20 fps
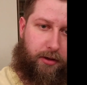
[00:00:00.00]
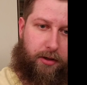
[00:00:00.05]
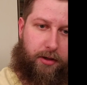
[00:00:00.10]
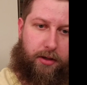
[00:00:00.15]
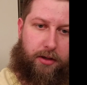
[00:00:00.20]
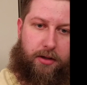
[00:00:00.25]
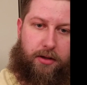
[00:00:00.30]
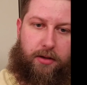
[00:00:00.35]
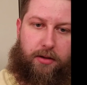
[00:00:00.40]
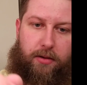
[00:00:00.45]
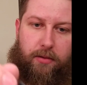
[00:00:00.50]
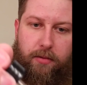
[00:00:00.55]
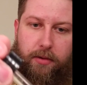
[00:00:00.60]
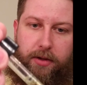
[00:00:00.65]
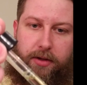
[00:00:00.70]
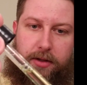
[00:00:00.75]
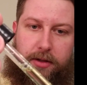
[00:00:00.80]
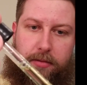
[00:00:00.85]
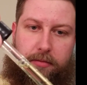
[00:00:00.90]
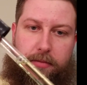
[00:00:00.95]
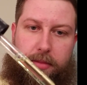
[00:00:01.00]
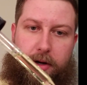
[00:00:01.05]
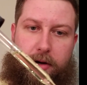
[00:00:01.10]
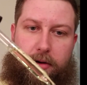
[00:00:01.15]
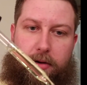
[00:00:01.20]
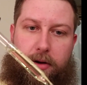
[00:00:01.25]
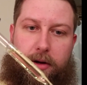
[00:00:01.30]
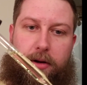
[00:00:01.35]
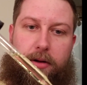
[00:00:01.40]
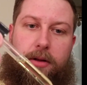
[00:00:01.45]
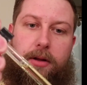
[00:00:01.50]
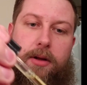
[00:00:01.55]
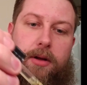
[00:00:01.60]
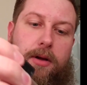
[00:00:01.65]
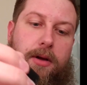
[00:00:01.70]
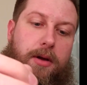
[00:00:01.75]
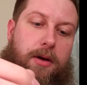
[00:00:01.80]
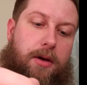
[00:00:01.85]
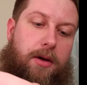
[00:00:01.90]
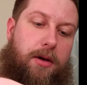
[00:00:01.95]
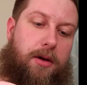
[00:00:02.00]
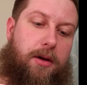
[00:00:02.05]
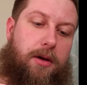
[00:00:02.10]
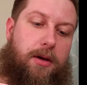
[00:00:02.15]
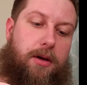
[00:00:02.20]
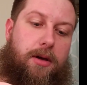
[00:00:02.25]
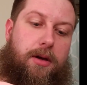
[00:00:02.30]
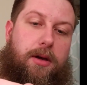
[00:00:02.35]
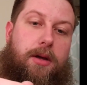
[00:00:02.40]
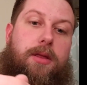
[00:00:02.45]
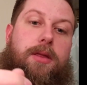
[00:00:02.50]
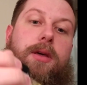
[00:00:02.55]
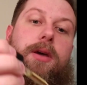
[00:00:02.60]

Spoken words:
it with some beard oil, and